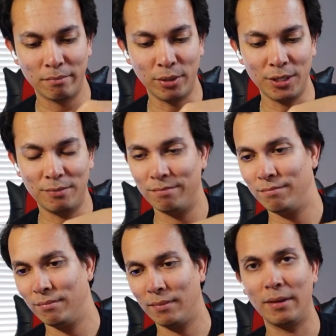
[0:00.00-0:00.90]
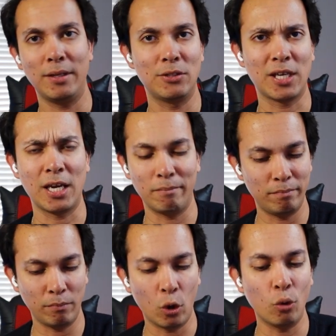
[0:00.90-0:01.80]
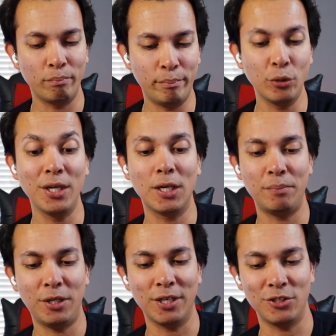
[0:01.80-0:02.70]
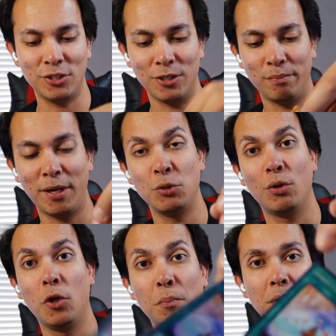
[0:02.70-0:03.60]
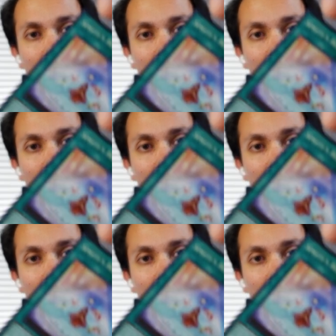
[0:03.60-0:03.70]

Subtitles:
But it's kind of building up dust, so might as well open